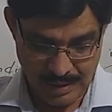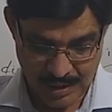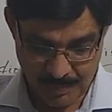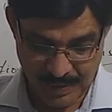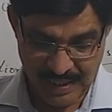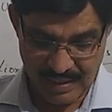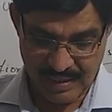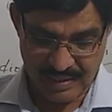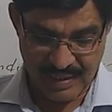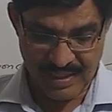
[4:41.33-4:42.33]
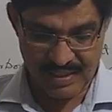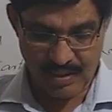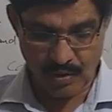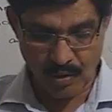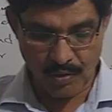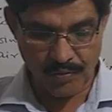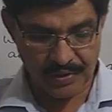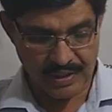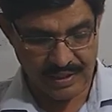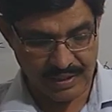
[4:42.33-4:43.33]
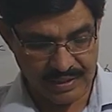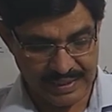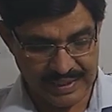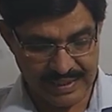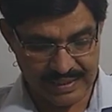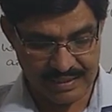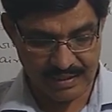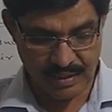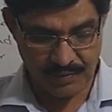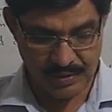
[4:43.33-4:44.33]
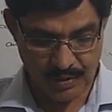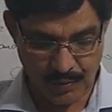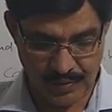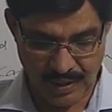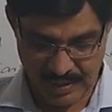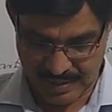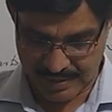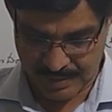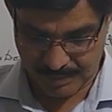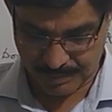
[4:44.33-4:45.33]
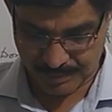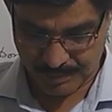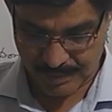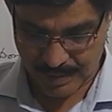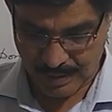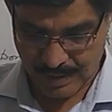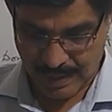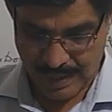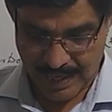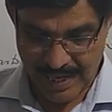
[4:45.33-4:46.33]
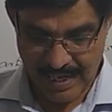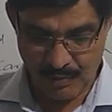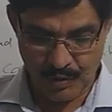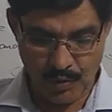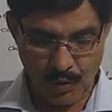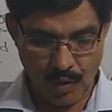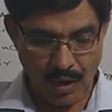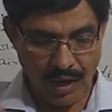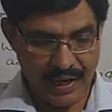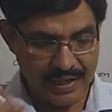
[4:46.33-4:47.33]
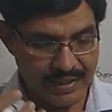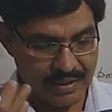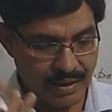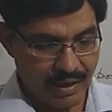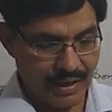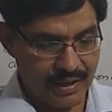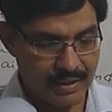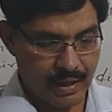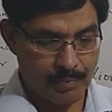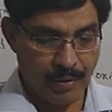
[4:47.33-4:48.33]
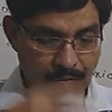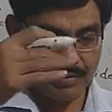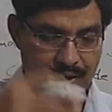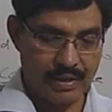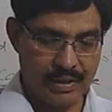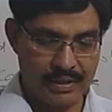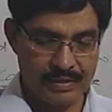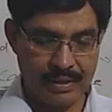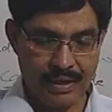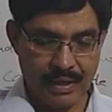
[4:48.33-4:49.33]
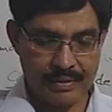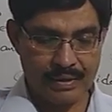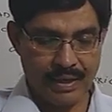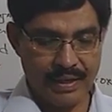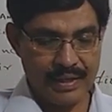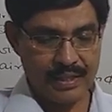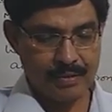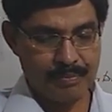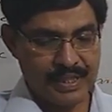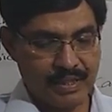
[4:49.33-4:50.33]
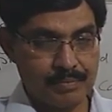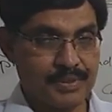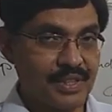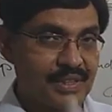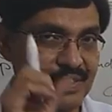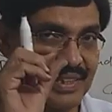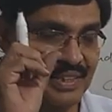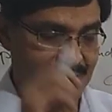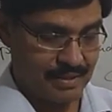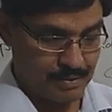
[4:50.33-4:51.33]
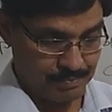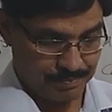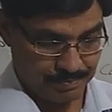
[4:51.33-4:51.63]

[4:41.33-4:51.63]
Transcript: Space, there is a lot of air near the surface of the earth. As we go higher and higher above the earth, the air becomes thinner,